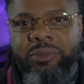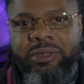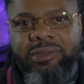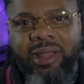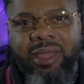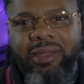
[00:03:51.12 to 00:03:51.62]

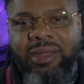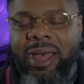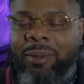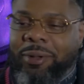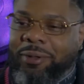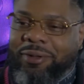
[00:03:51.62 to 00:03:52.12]
it's like a
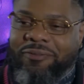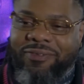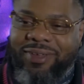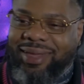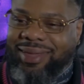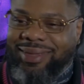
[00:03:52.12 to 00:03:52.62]
domino
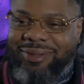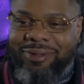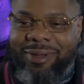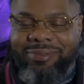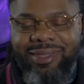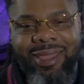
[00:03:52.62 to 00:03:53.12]
effect. You know
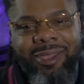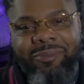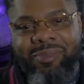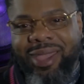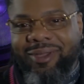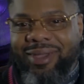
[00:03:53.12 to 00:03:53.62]
what I'm saying?
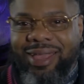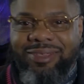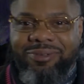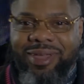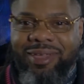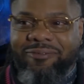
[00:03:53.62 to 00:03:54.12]
Everybody
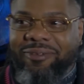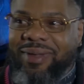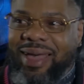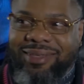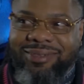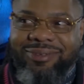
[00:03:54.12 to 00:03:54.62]
graduate from
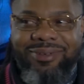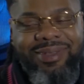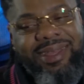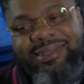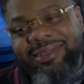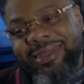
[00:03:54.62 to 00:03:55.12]
high school, and
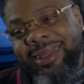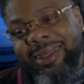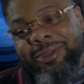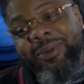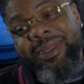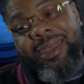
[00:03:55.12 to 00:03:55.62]
next thing they
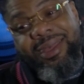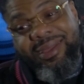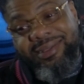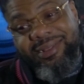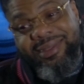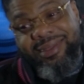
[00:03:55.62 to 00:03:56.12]
doing, they
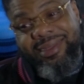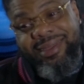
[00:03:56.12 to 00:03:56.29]
hustling.